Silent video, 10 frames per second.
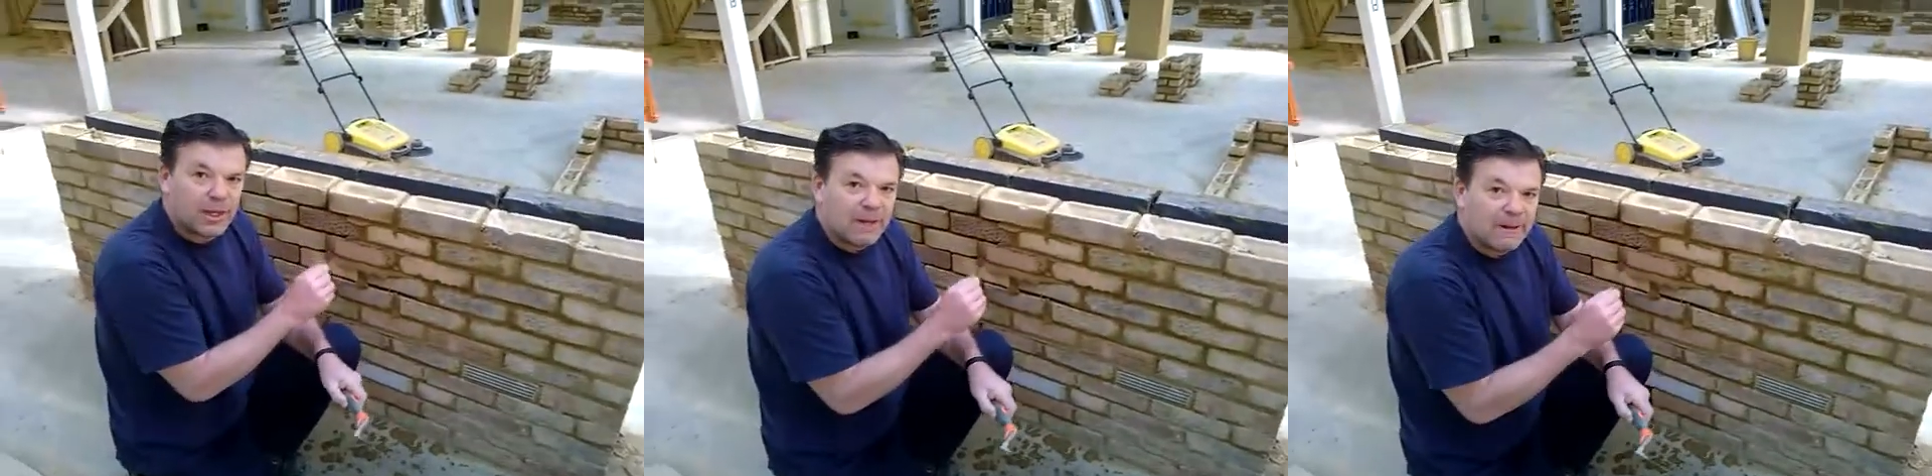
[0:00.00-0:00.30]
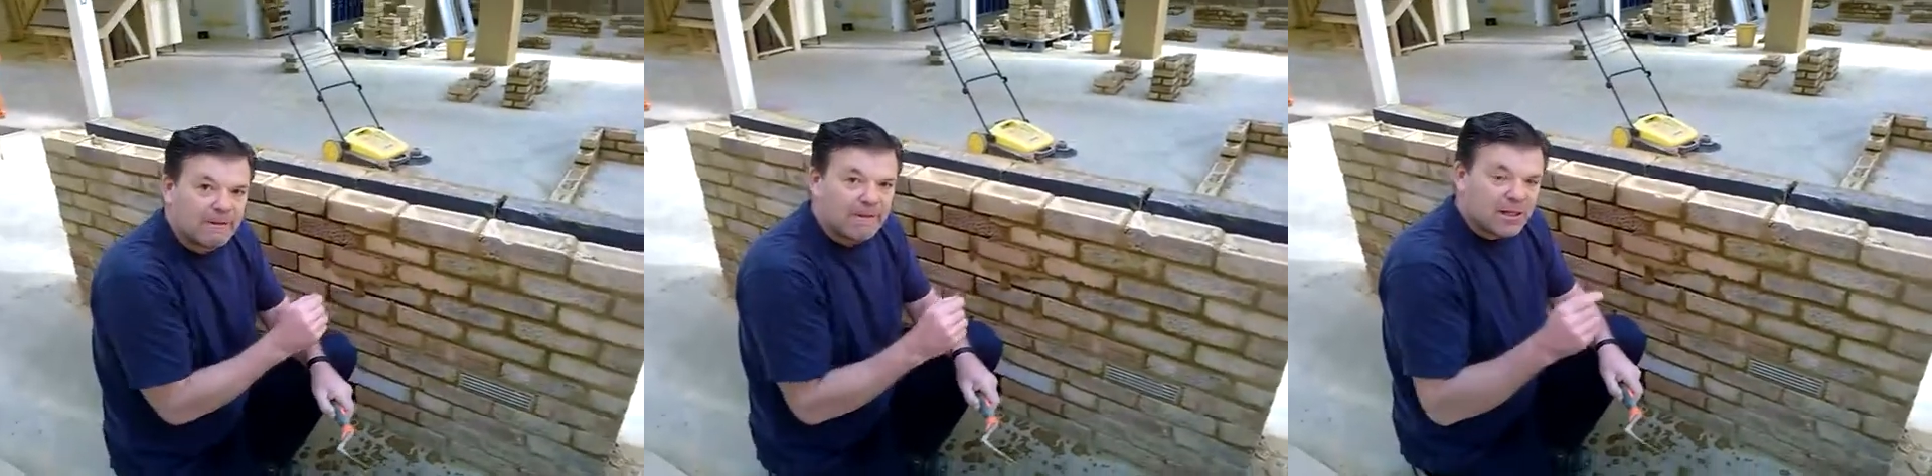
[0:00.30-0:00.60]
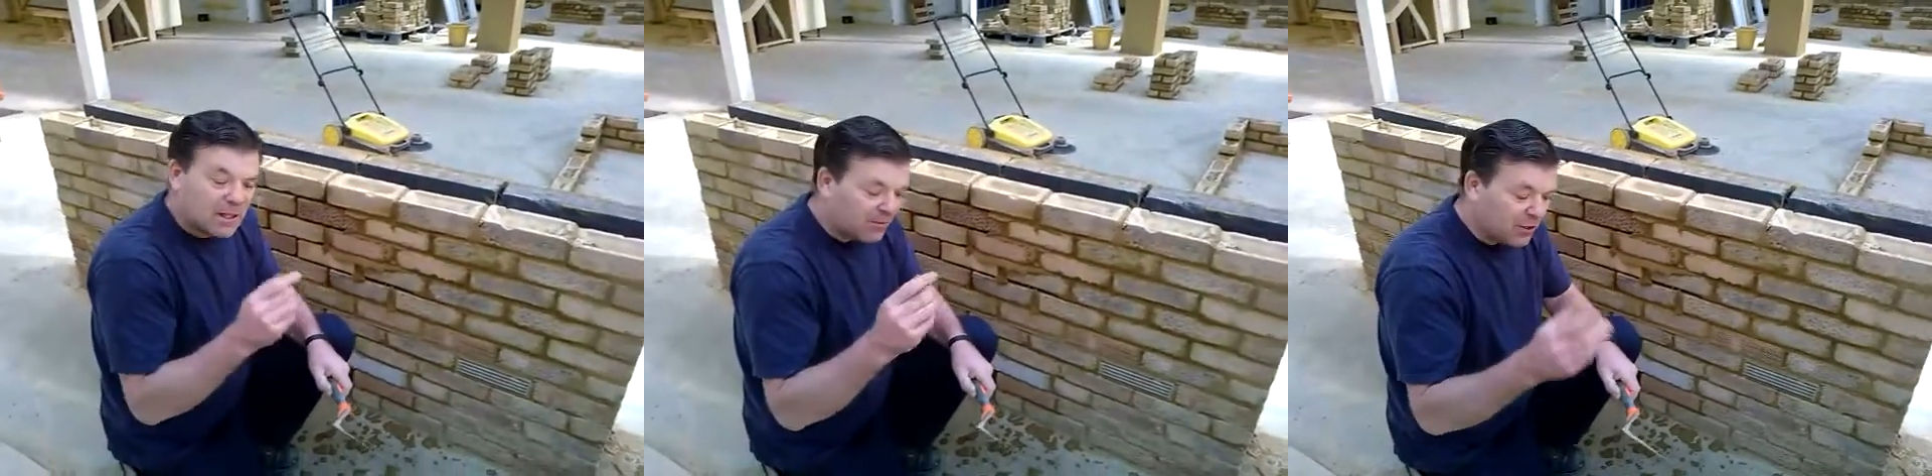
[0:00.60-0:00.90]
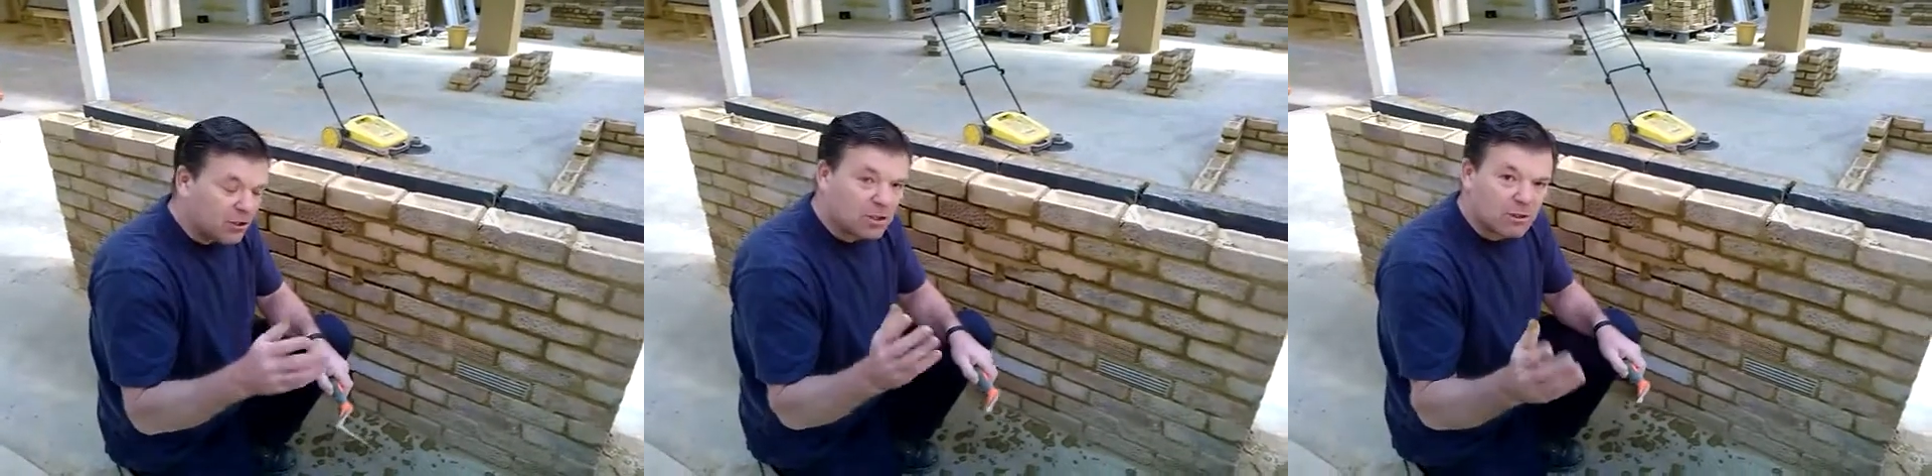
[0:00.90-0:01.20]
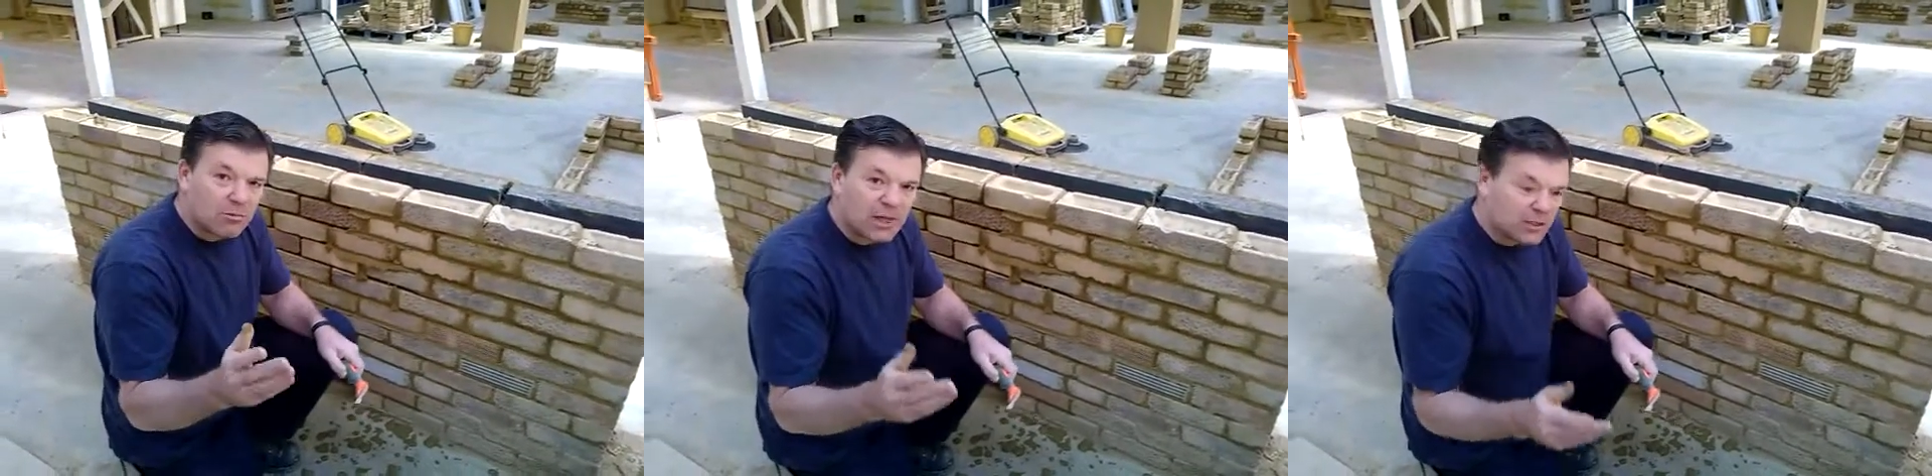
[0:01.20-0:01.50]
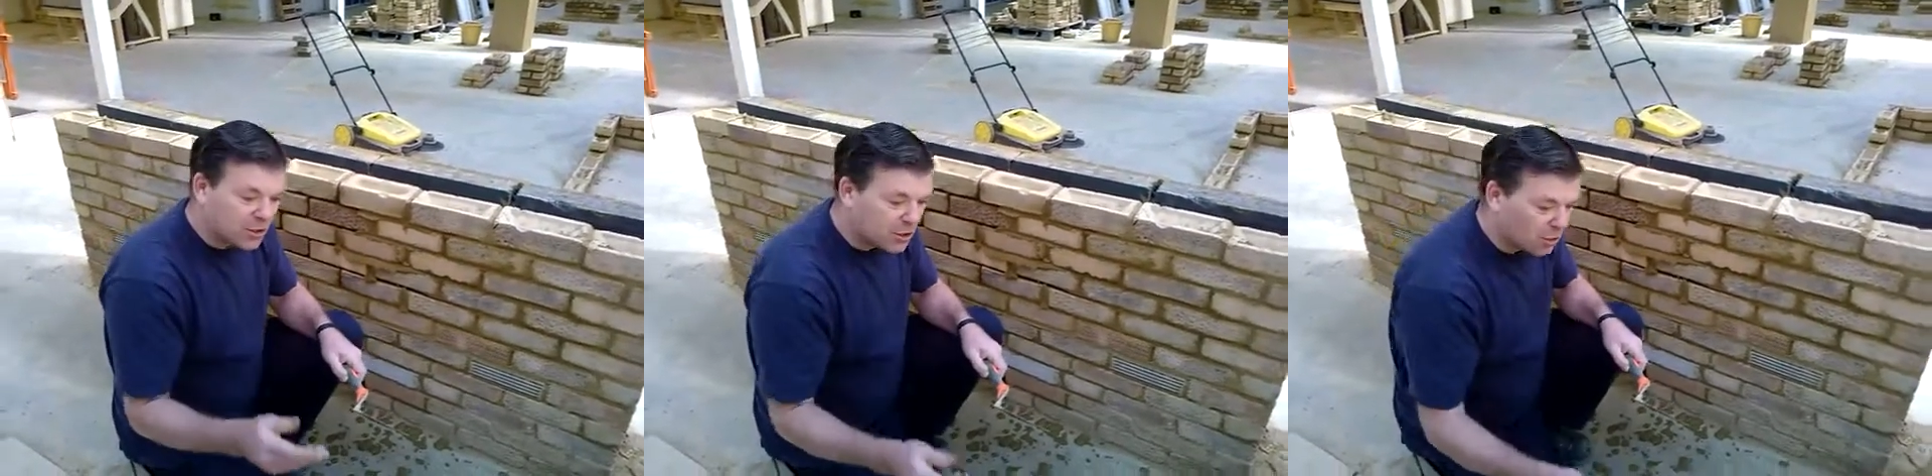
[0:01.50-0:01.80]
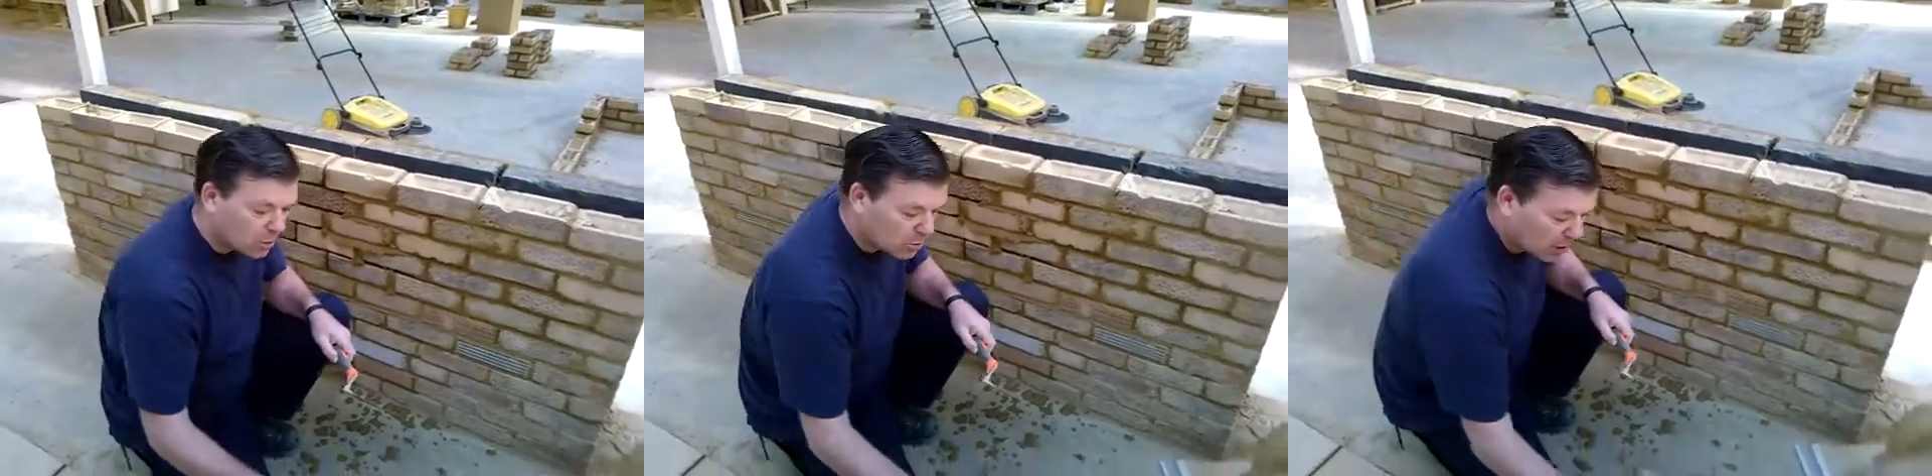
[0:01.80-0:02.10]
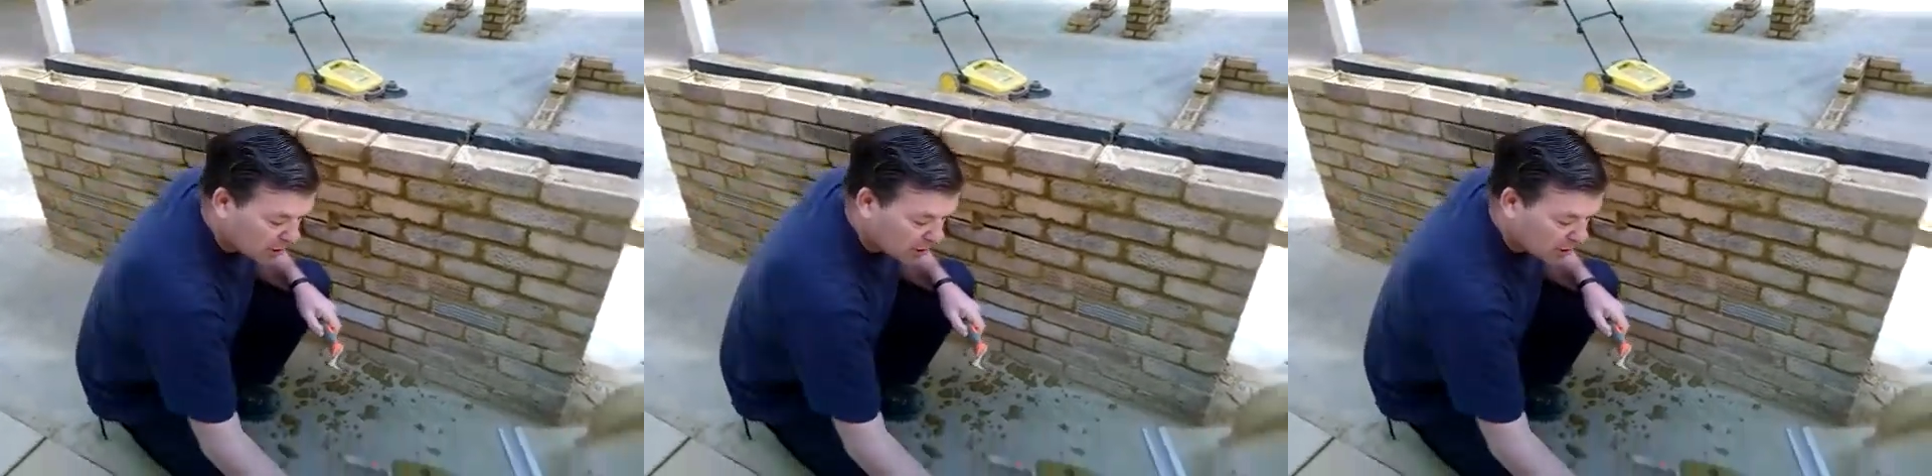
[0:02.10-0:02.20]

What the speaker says: Now if you look at the range of tools we're